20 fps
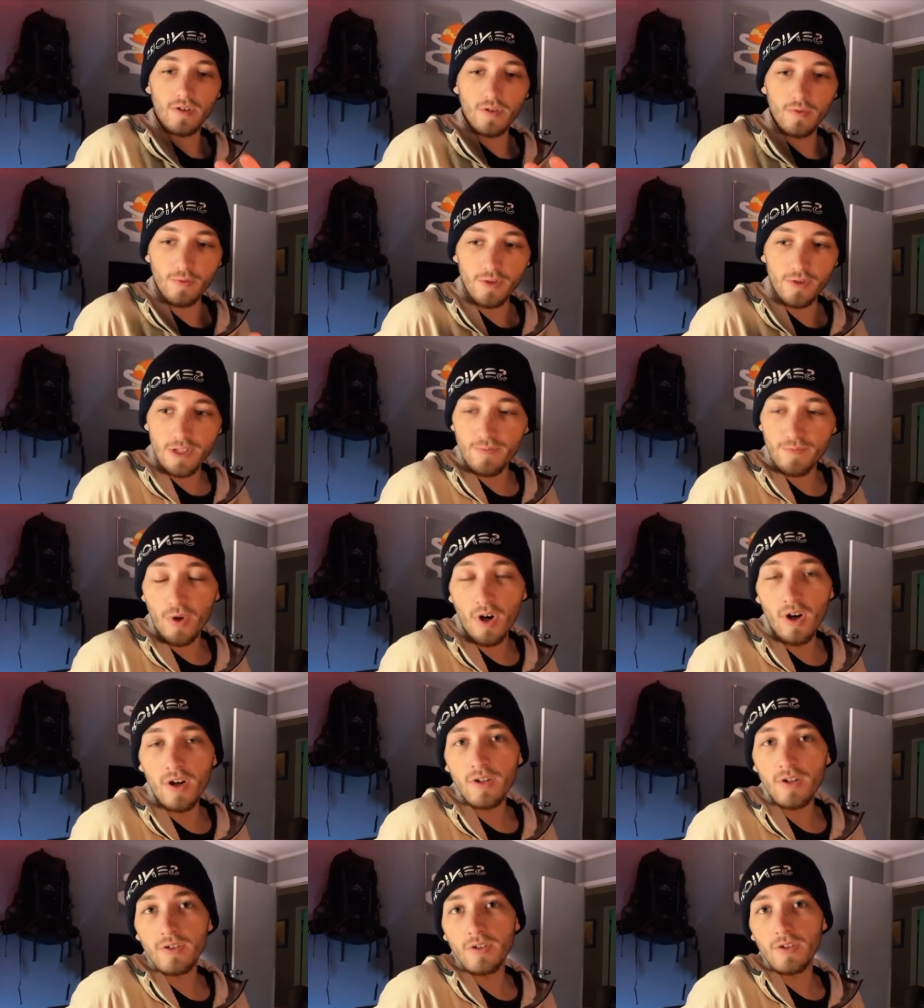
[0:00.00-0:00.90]

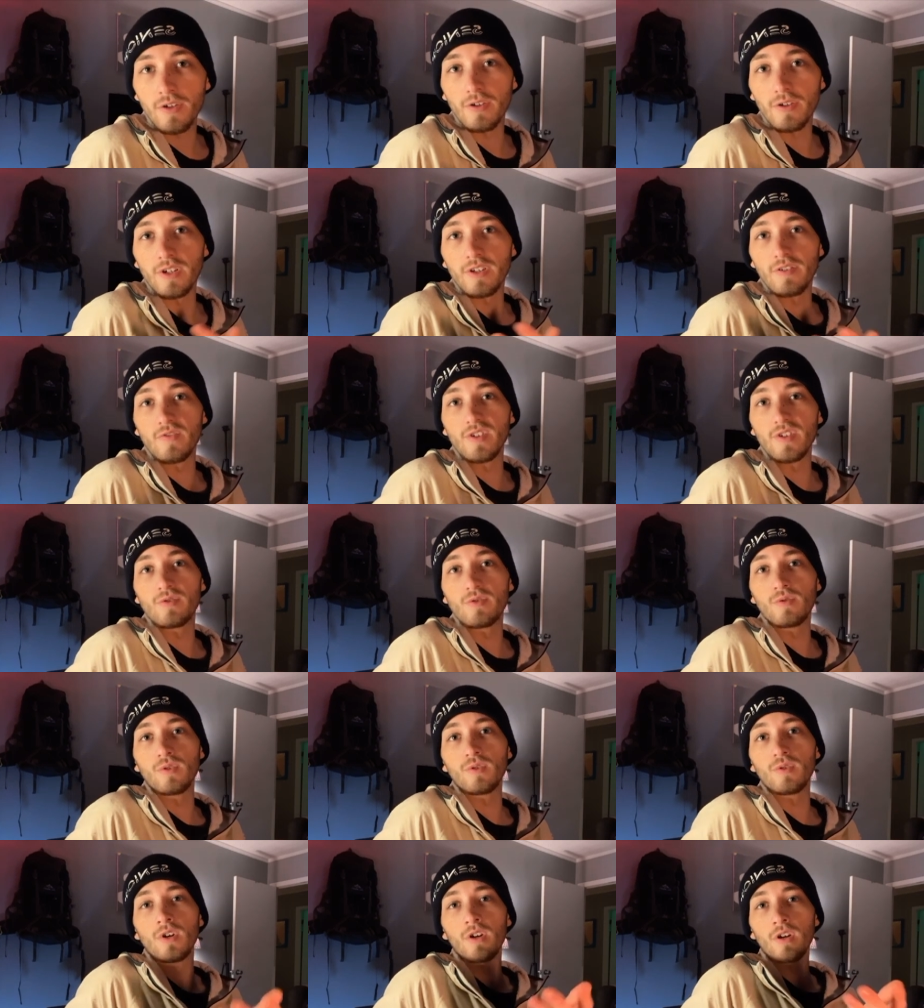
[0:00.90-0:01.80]
respond to your
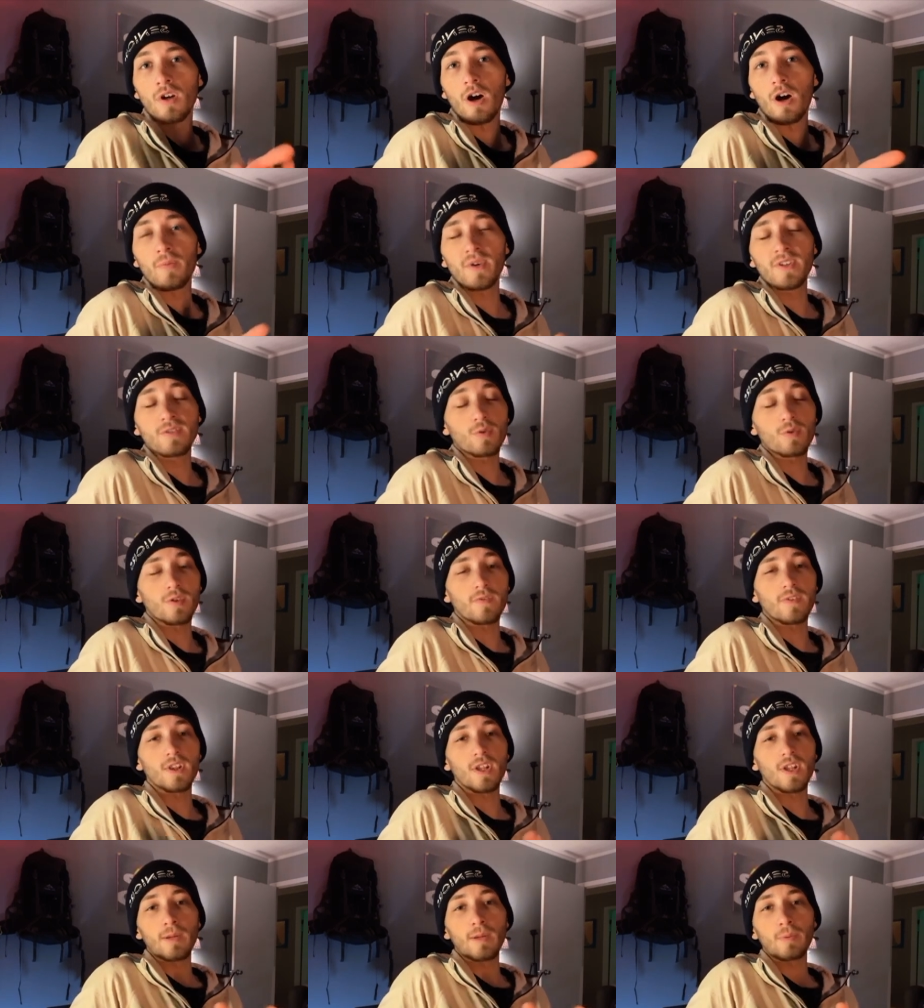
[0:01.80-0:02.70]
individual comments, or if a
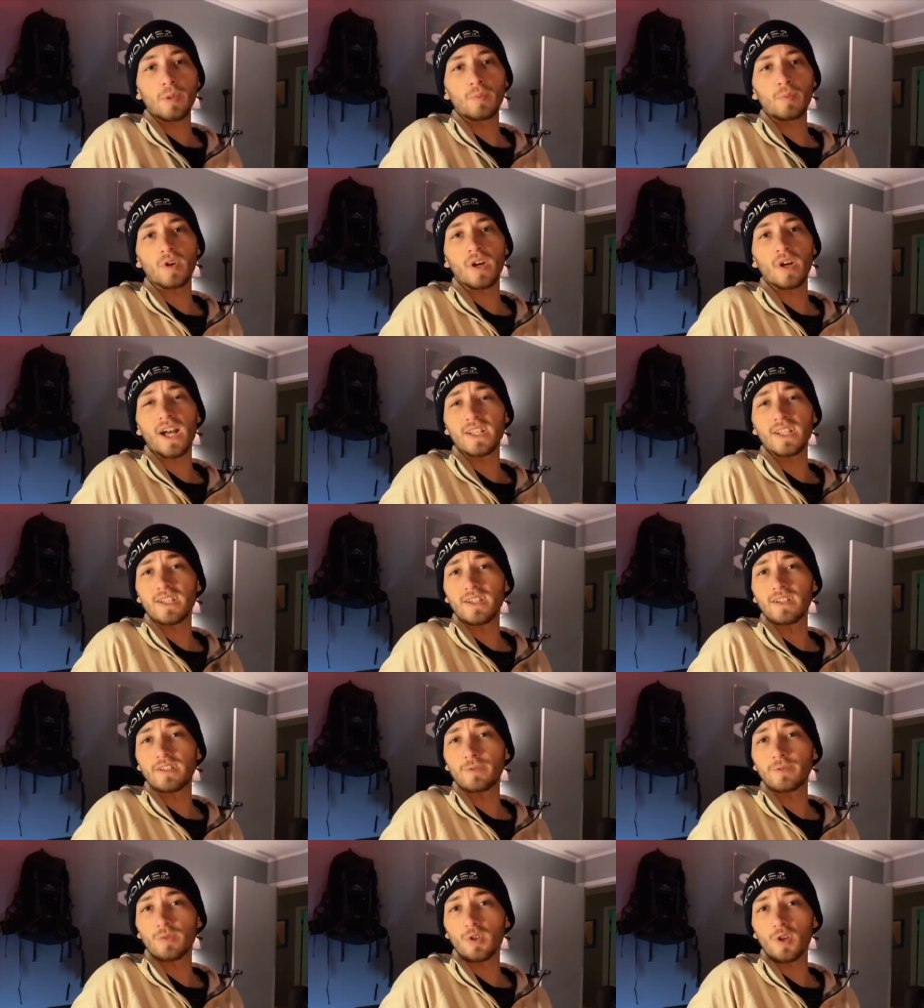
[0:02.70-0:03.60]
lot of people are
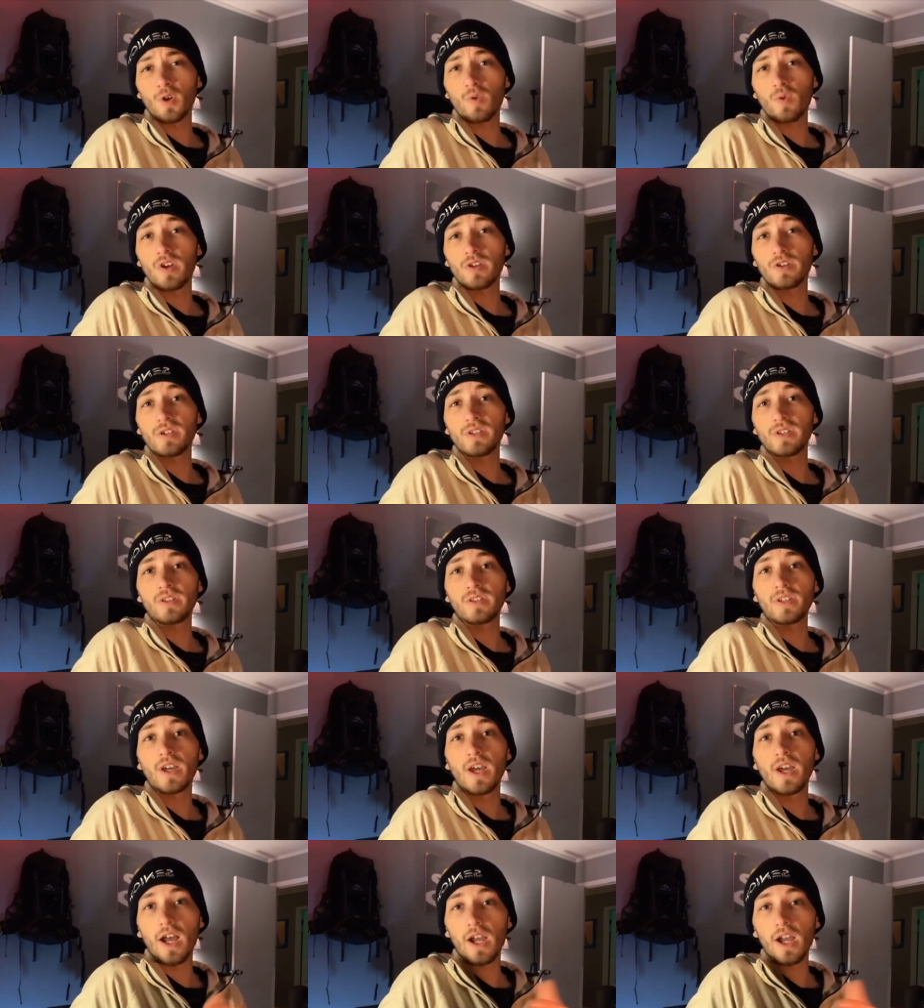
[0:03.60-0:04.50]
asking similar questions,
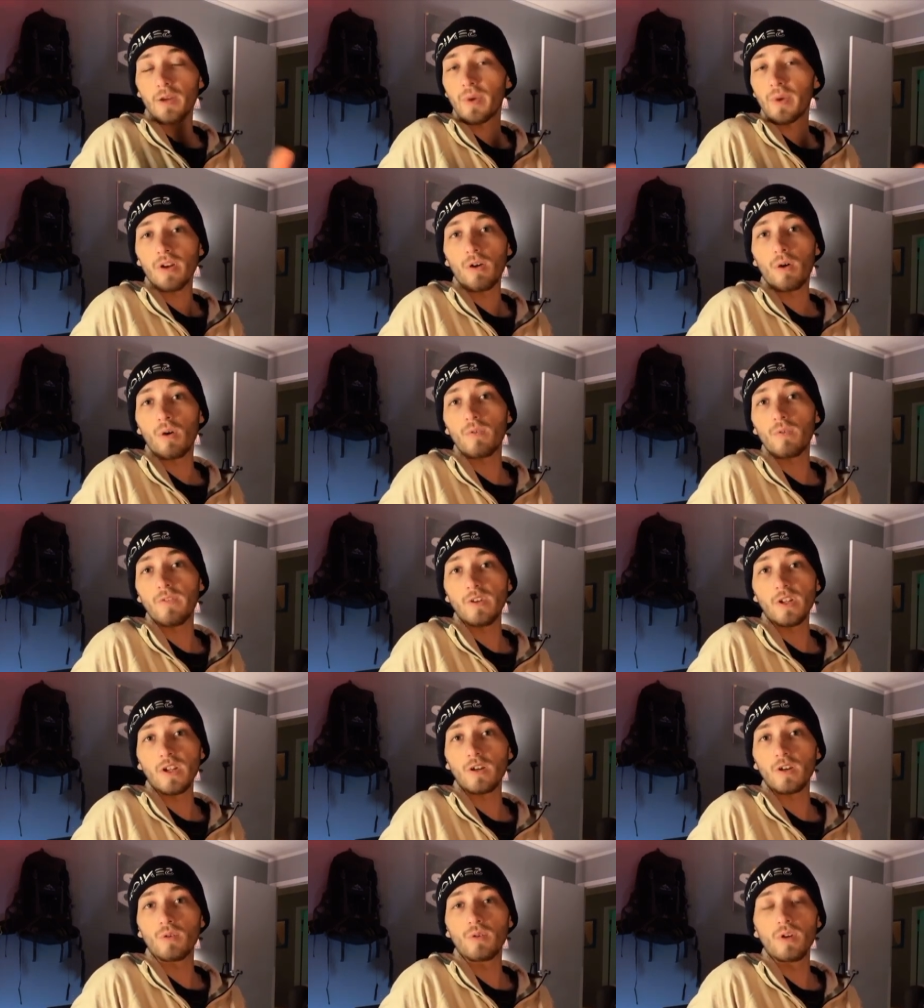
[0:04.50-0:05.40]
I can make a whole
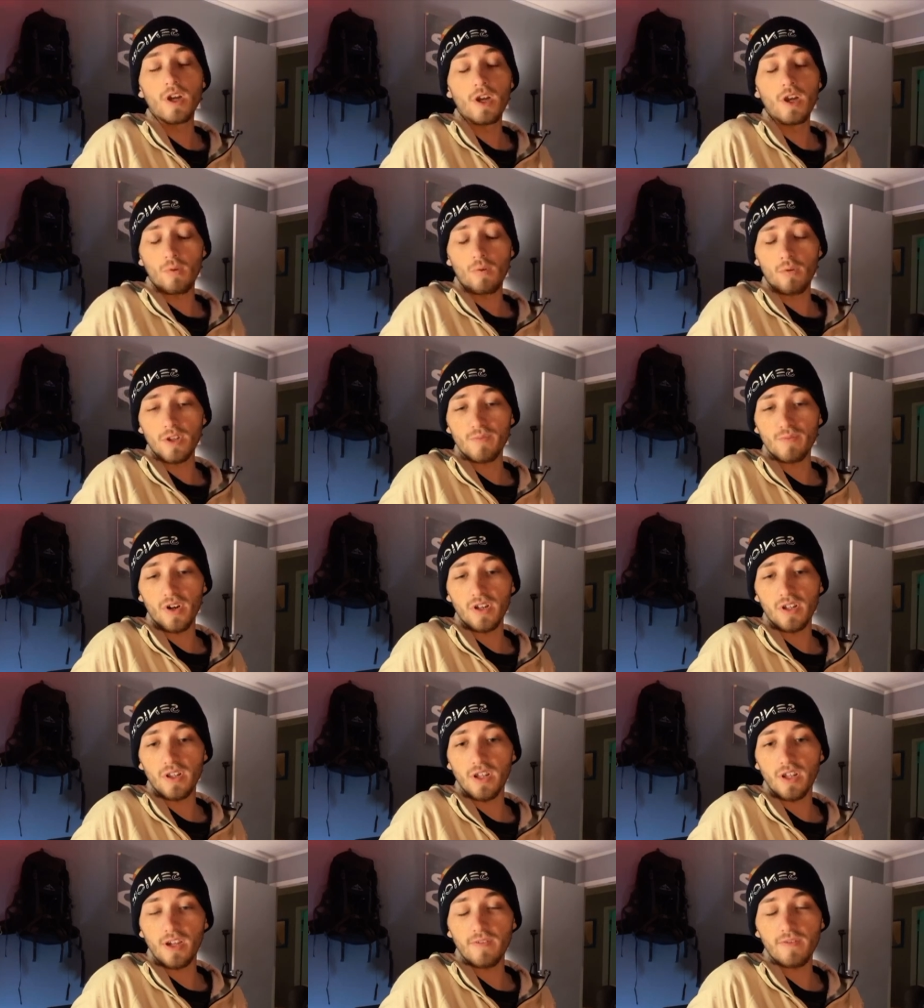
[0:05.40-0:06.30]
video
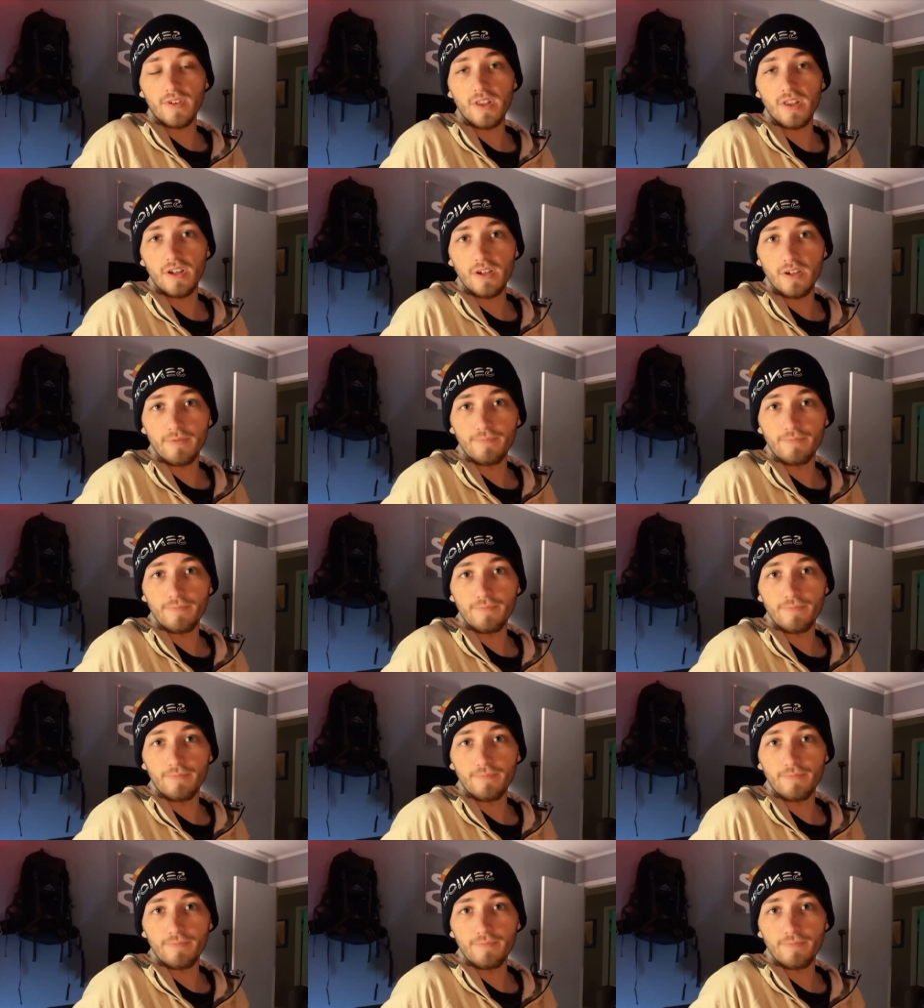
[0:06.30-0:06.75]
responding to everything.